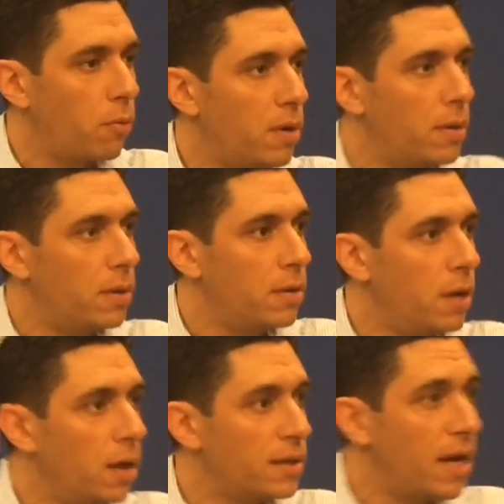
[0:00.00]
three
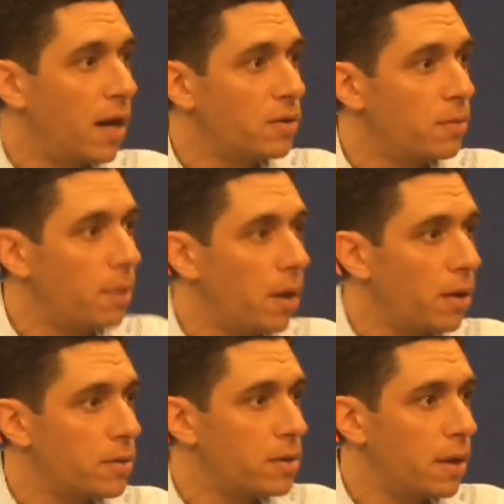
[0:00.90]
young talented
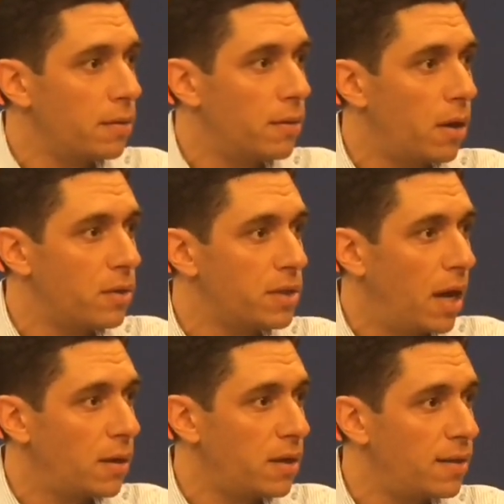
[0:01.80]
players that our
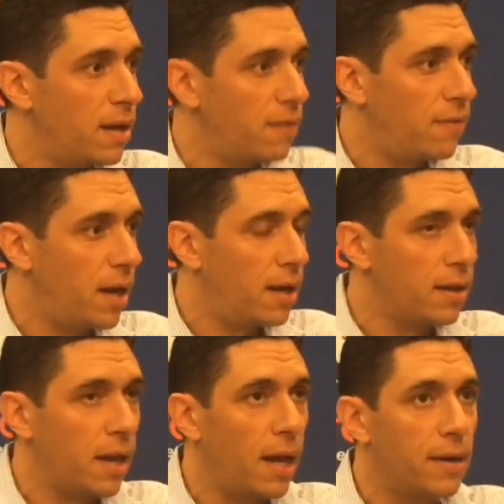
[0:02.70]
scouts
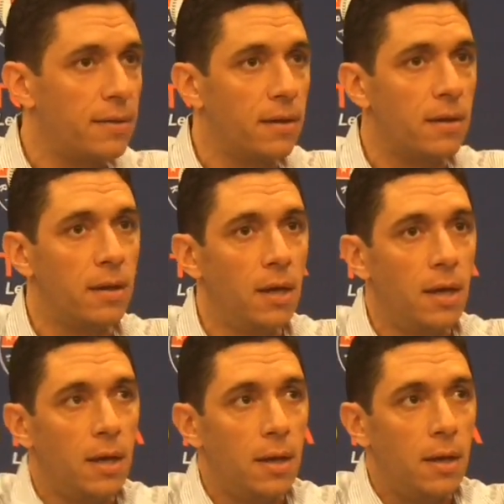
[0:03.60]
identified and liked, and
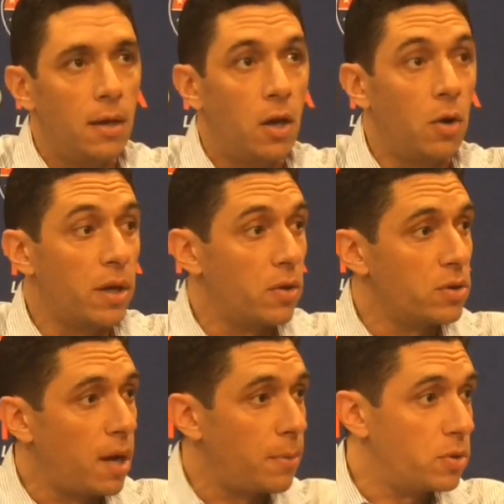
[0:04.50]
you don't get
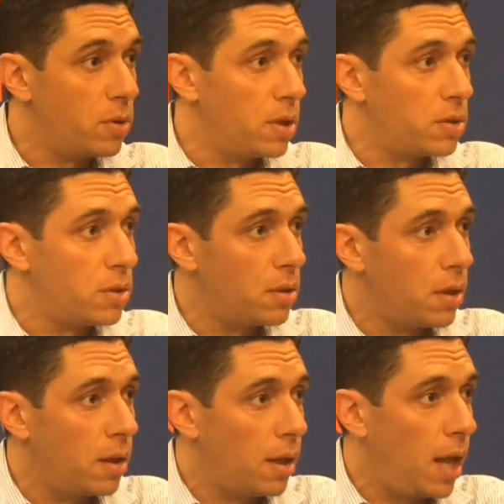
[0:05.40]
those opportunities
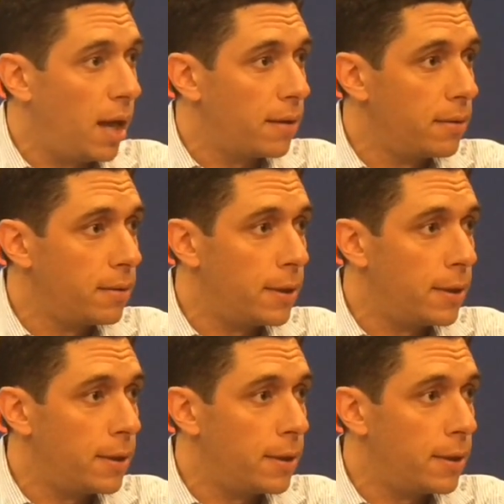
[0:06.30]
a lot.